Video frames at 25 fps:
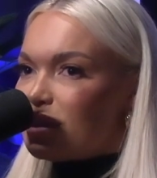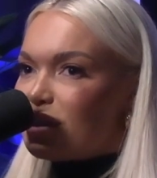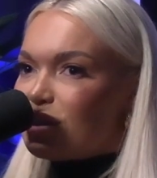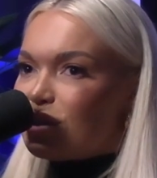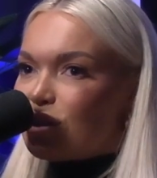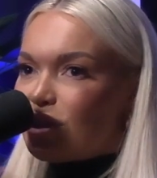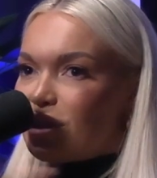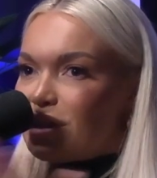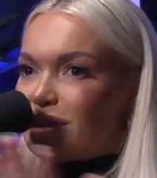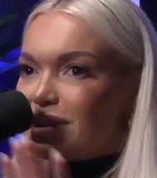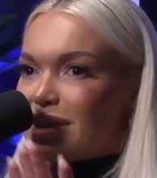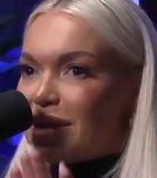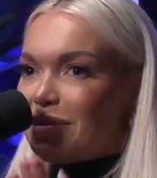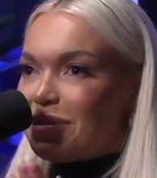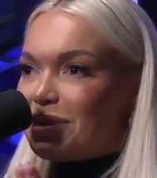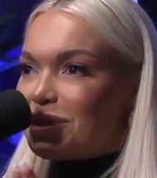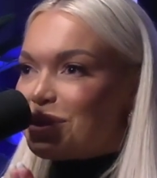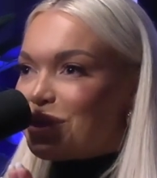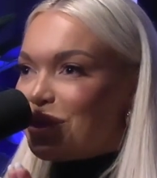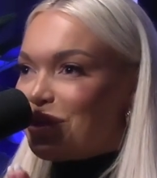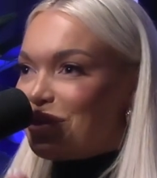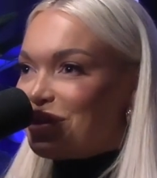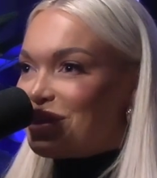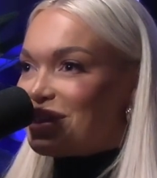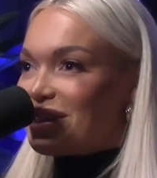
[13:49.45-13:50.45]
So there's some that's
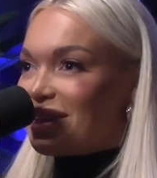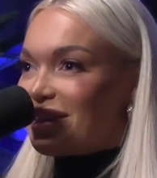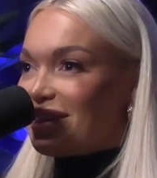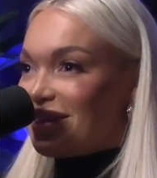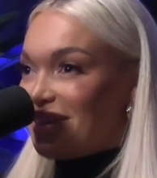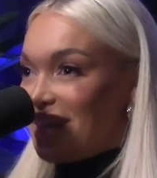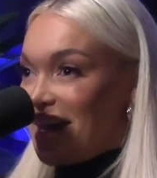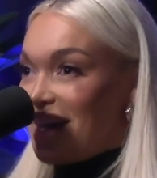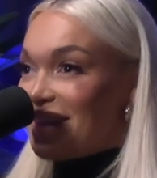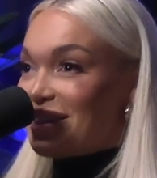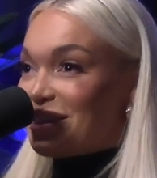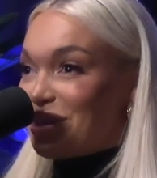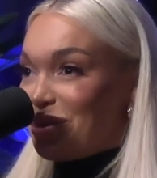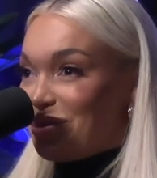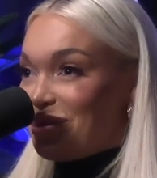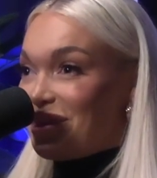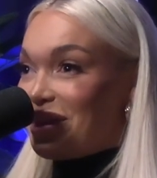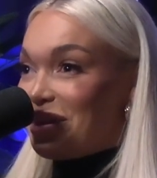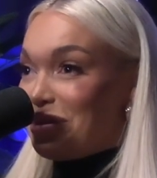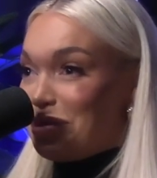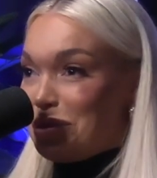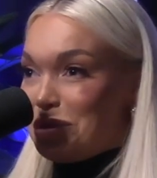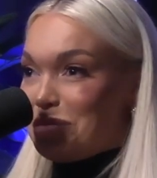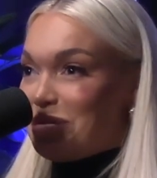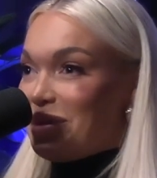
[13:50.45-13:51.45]
obviously the ASOP thing
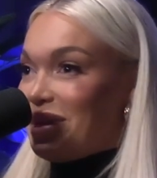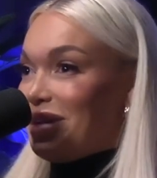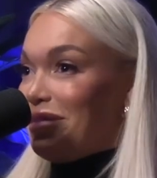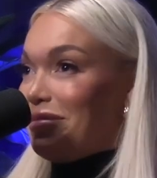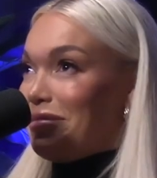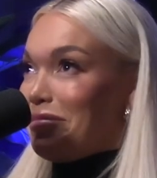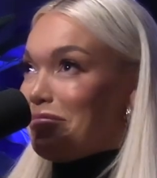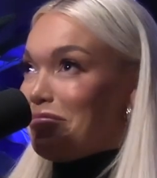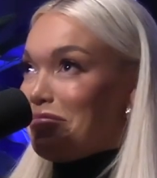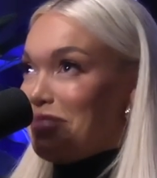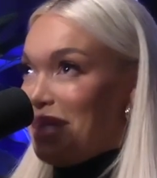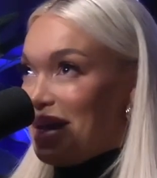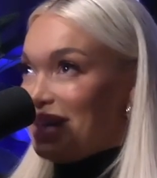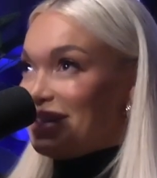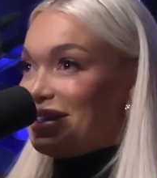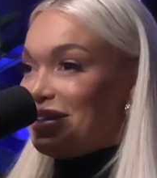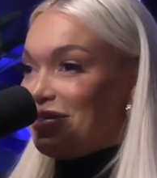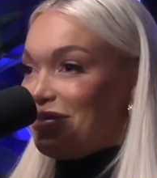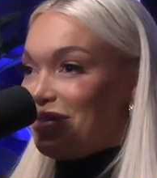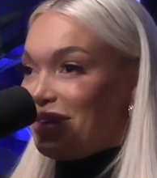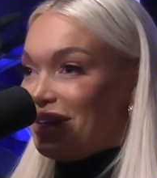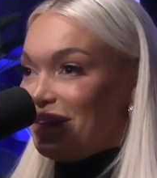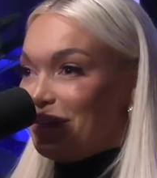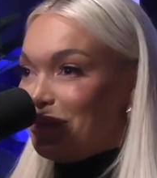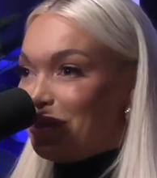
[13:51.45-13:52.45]
would have been massive
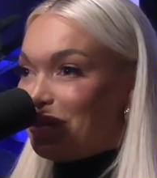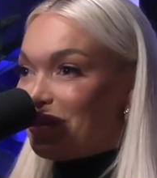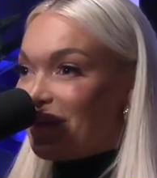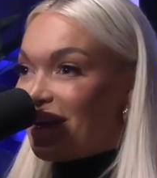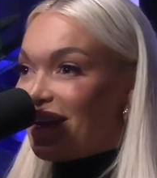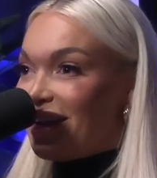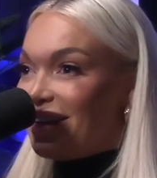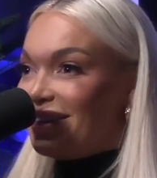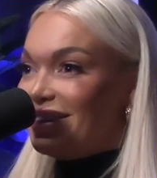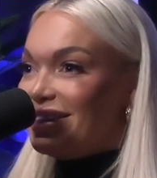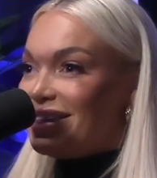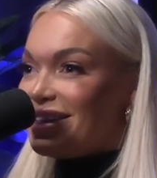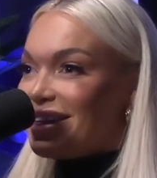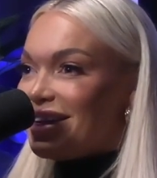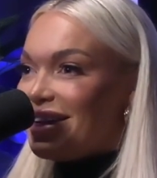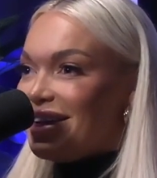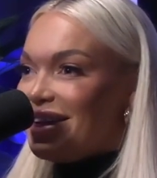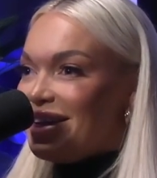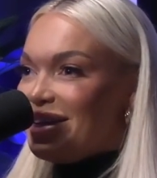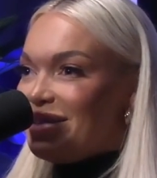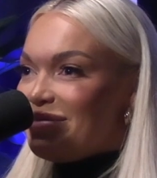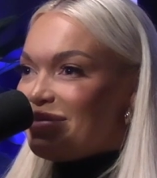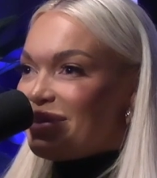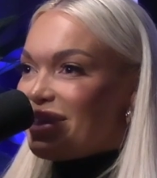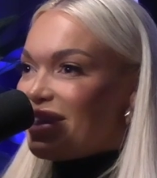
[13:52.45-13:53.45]
win all round,
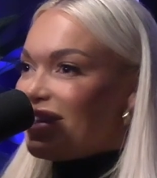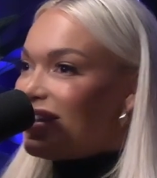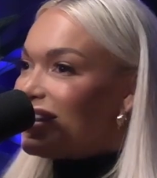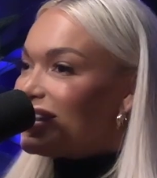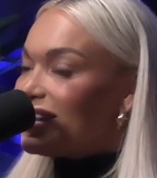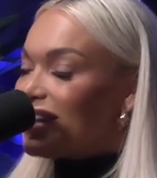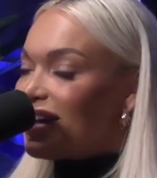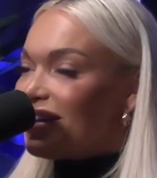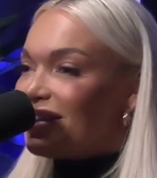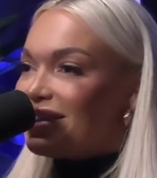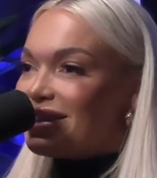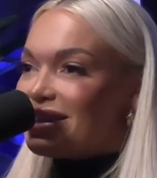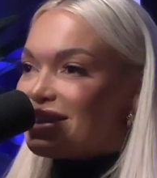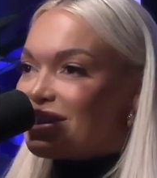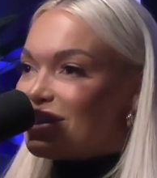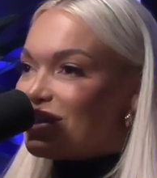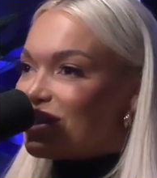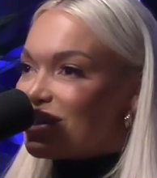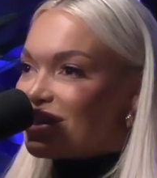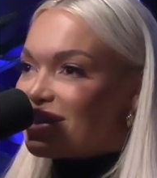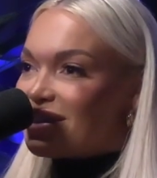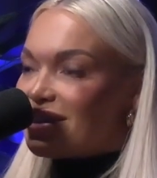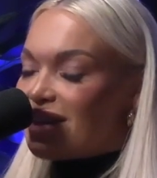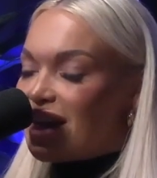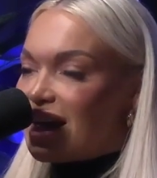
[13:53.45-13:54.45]
and then there's others that are
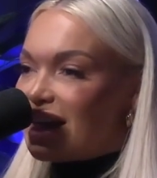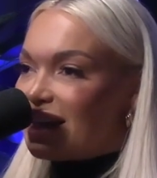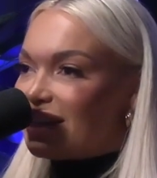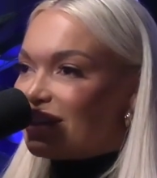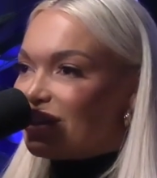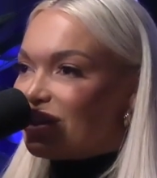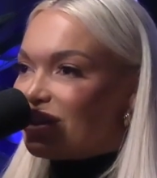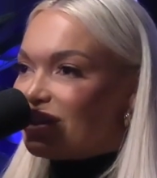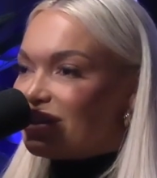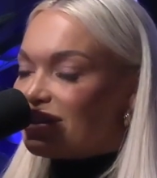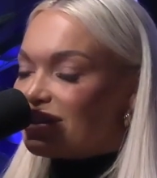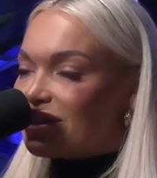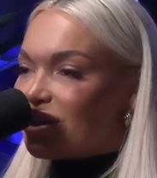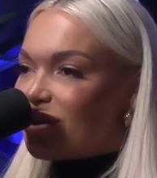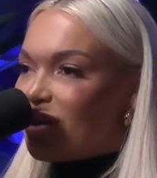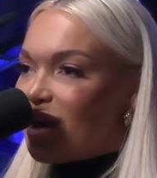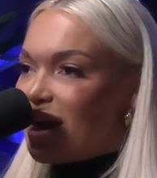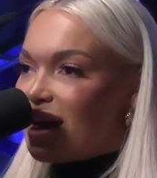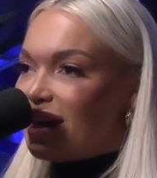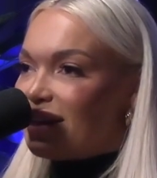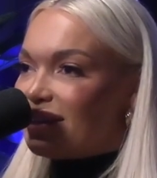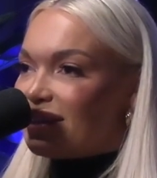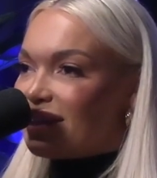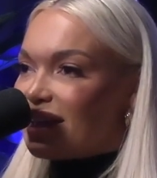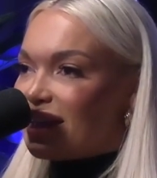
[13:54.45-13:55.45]
just like not
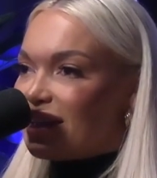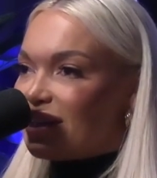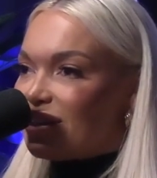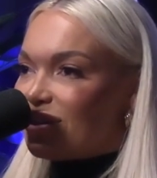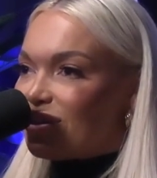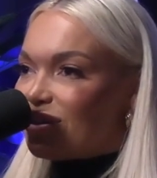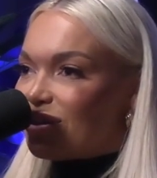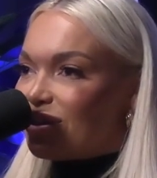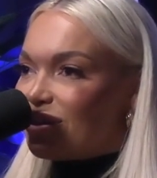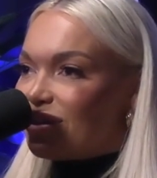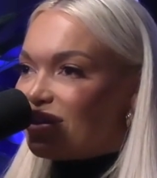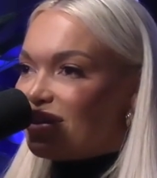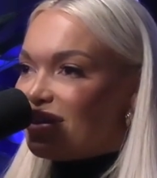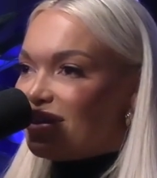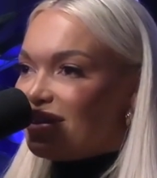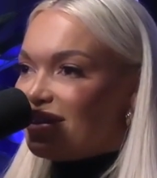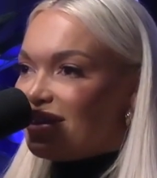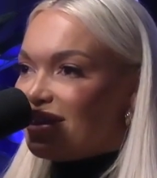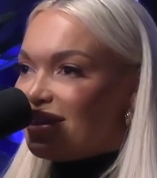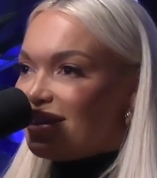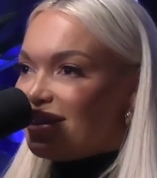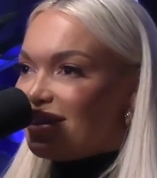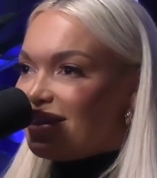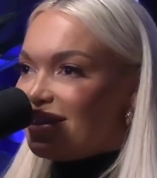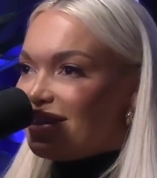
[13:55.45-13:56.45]
quite getting through
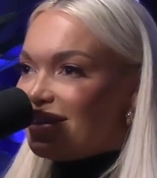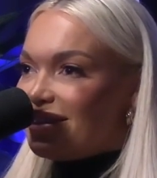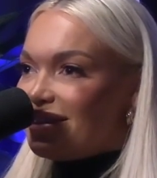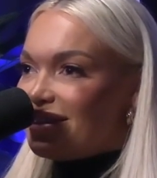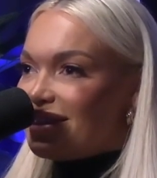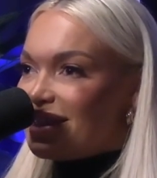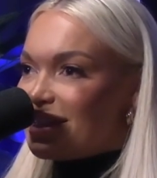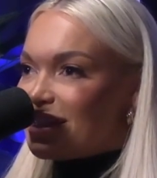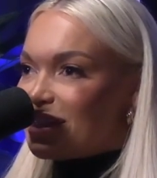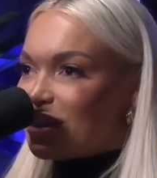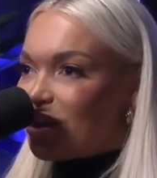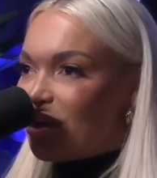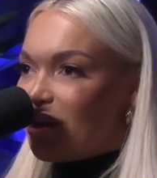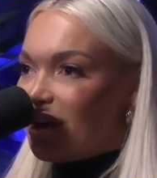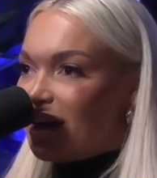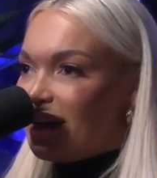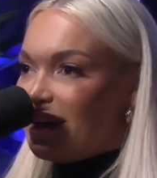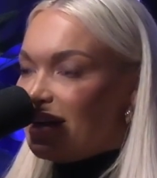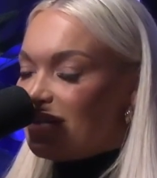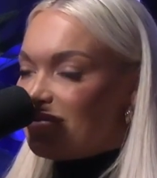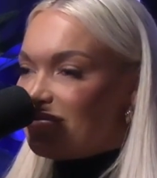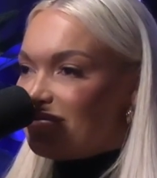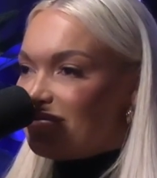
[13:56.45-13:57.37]
this time.